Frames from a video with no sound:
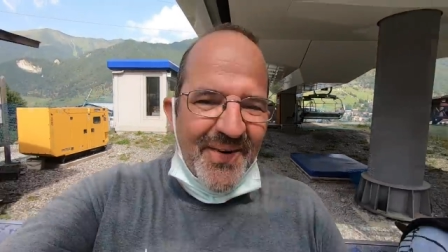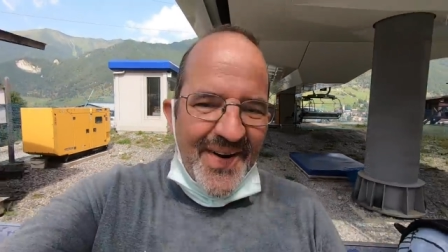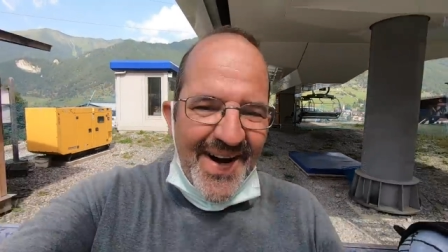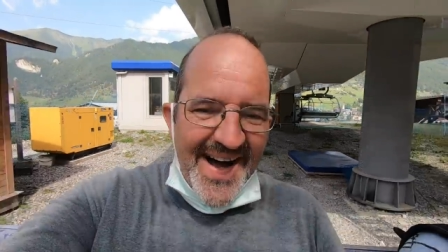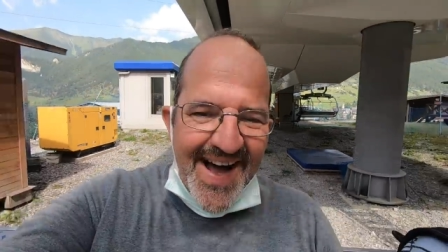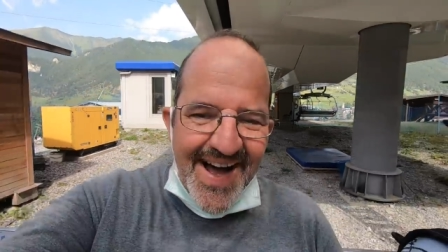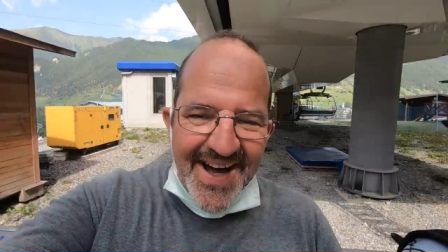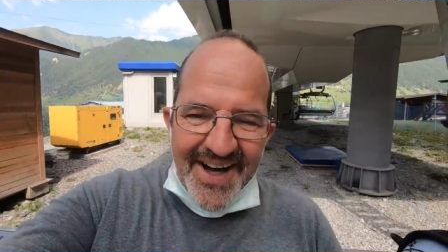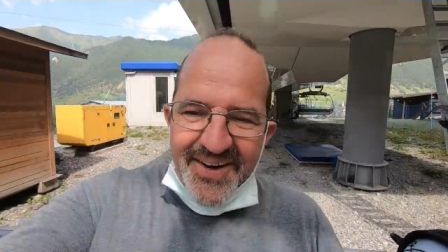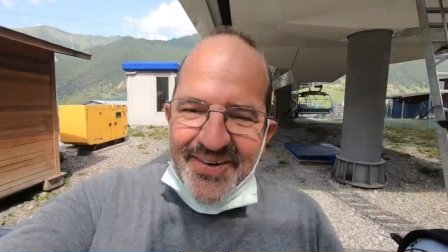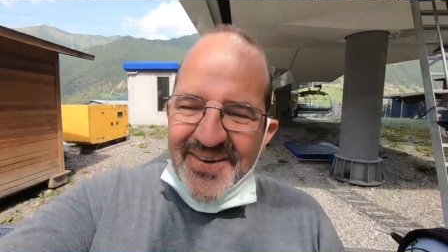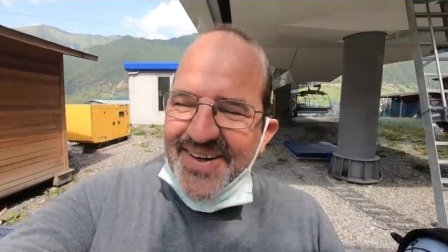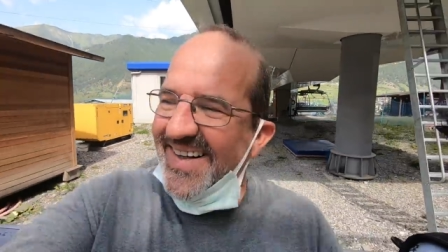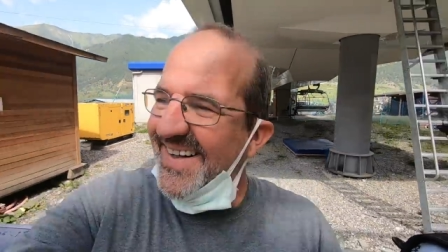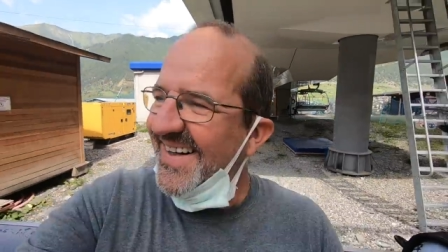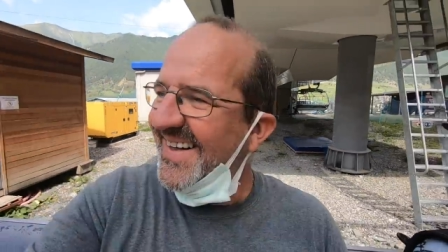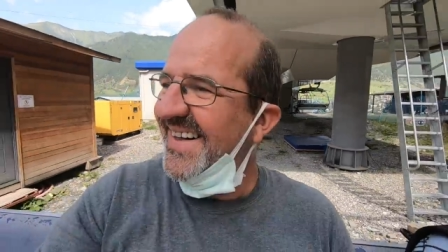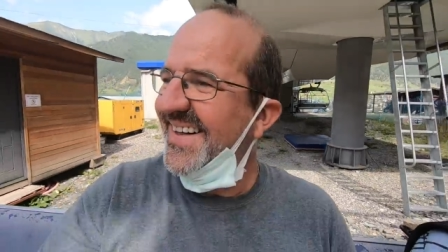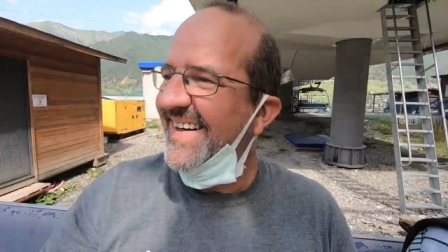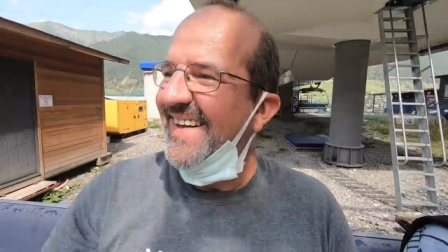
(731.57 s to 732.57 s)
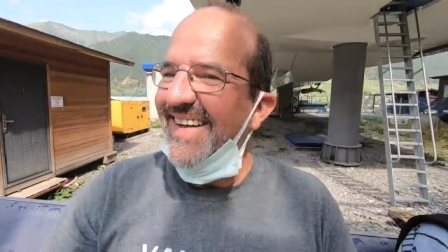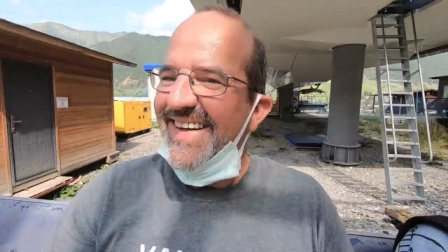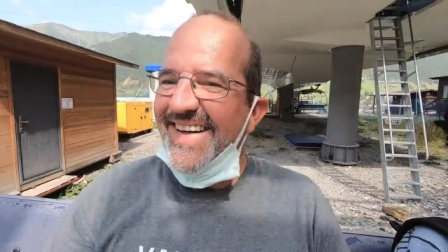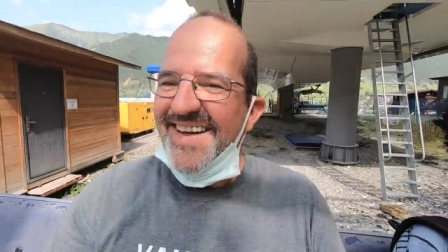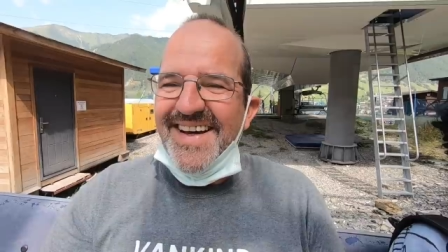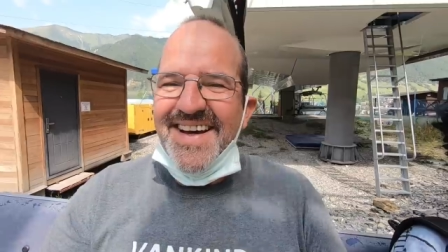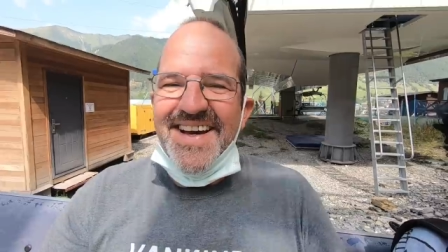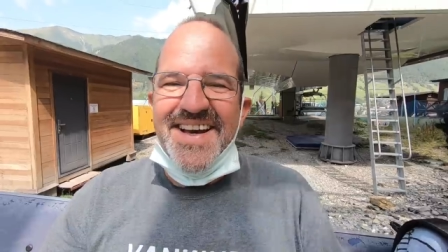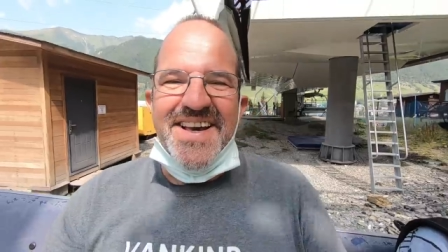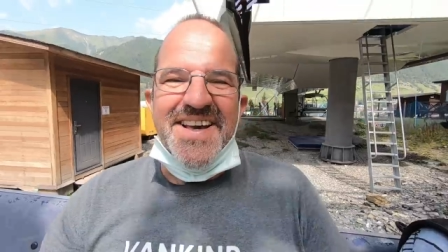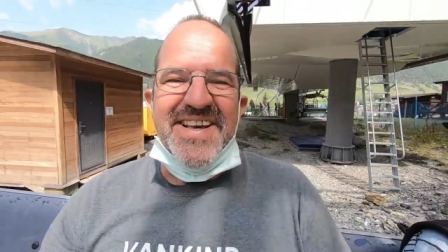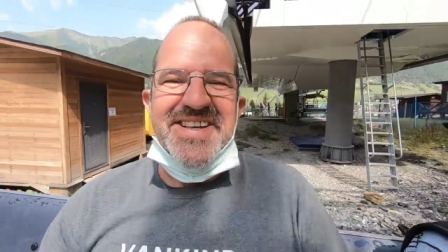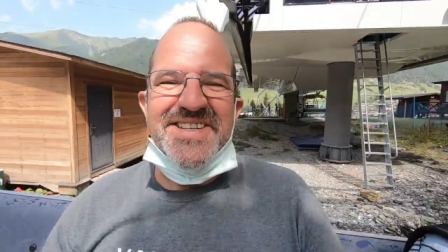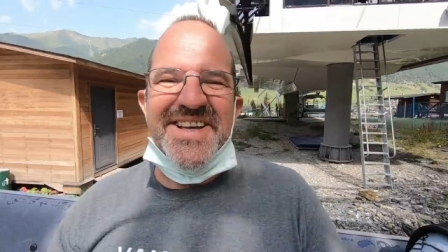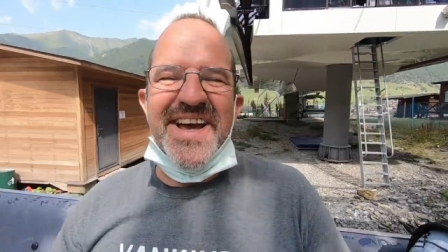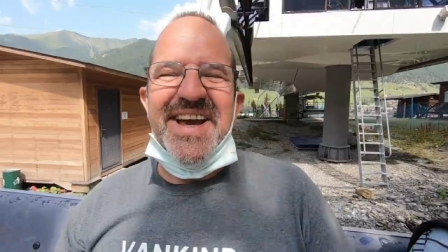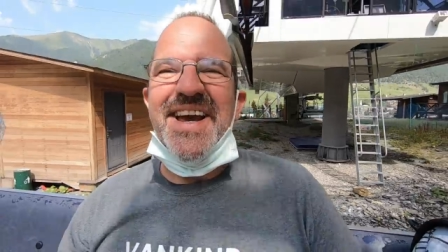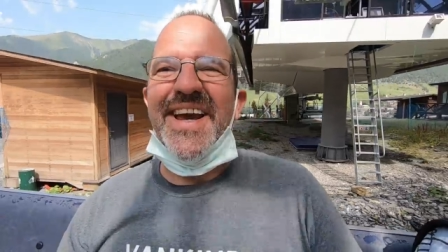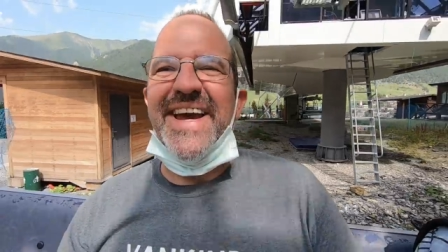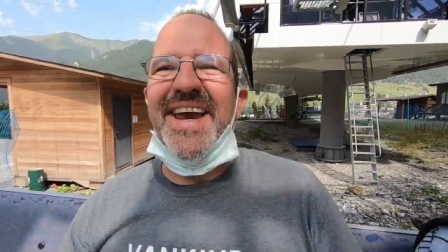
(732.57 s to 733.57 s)
Wow.
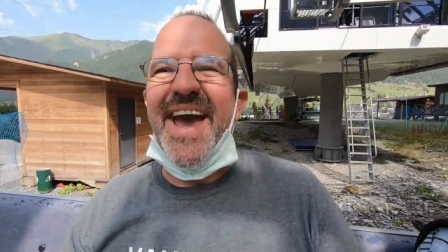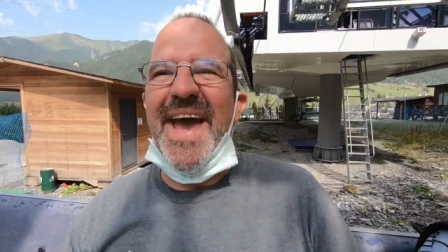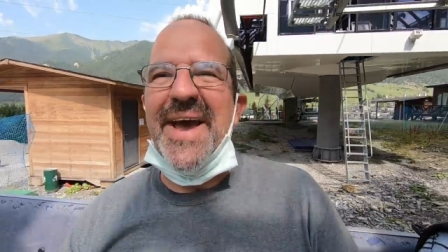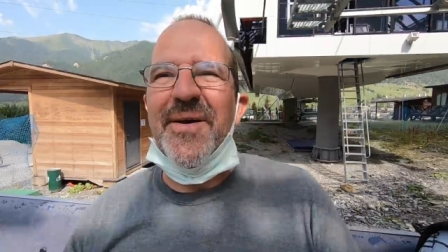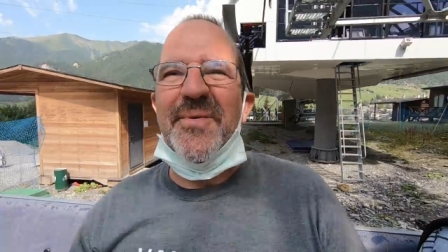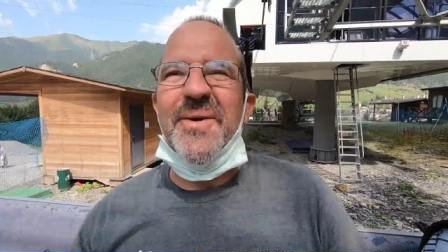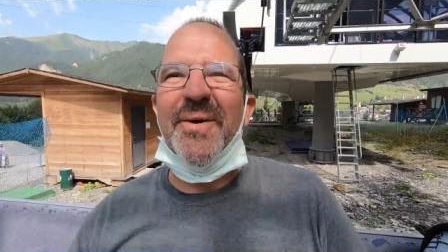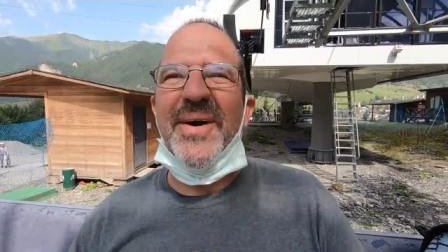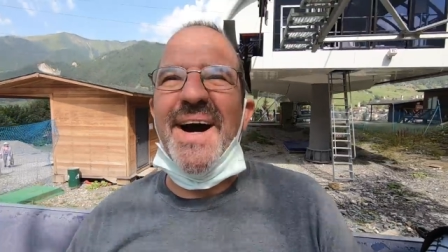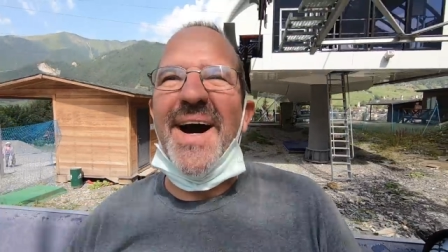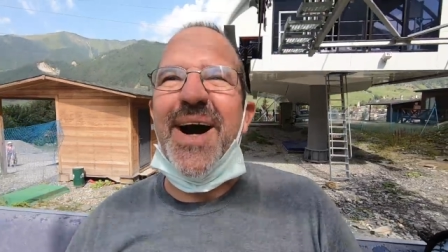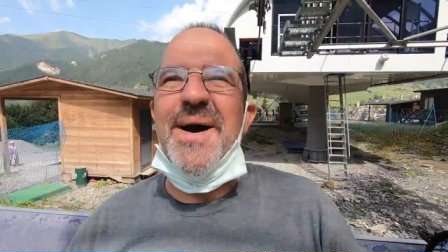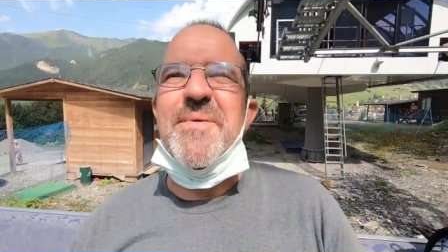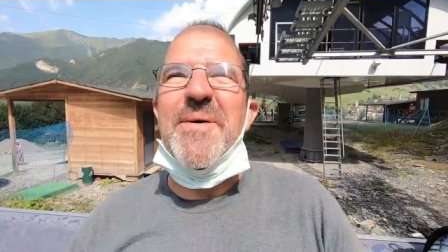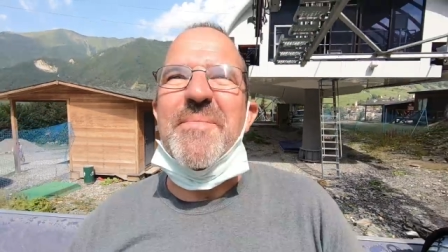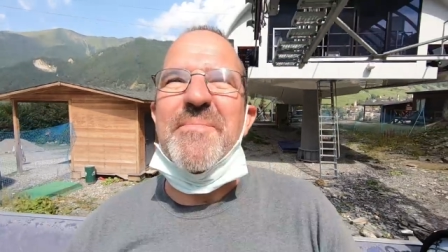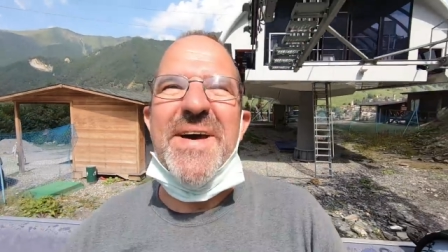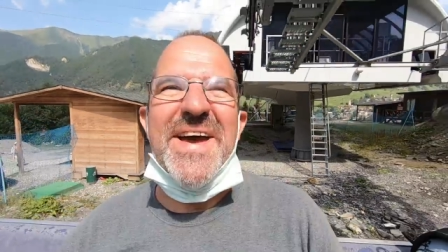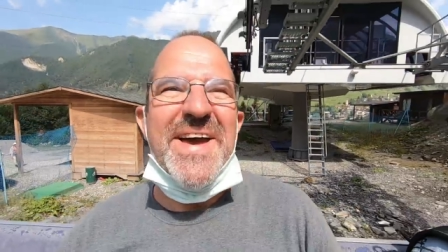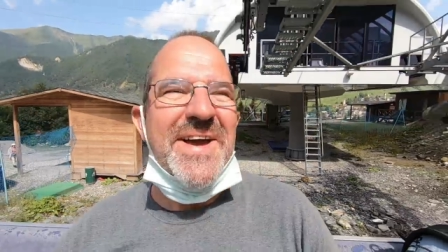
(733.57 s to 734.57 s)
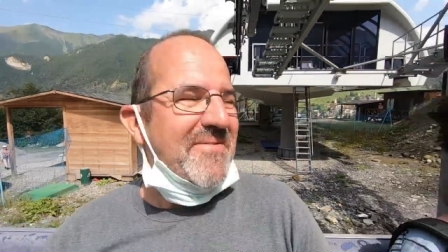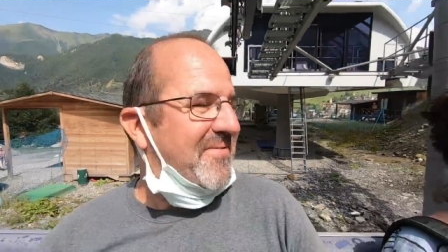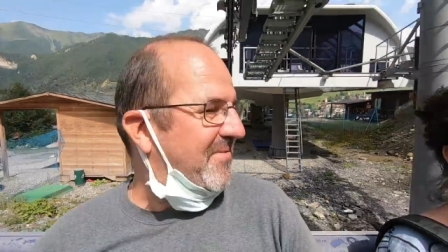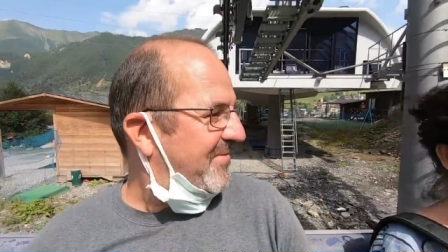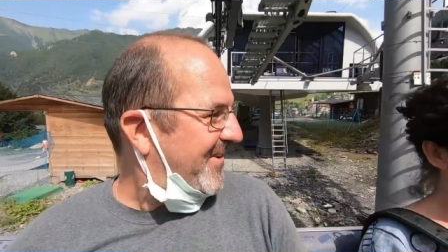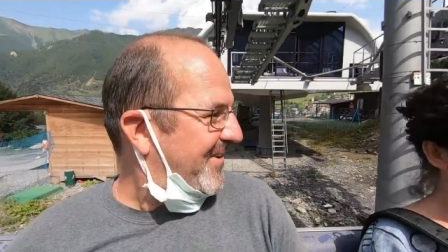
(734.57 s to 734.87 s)
It's like a cable car, but being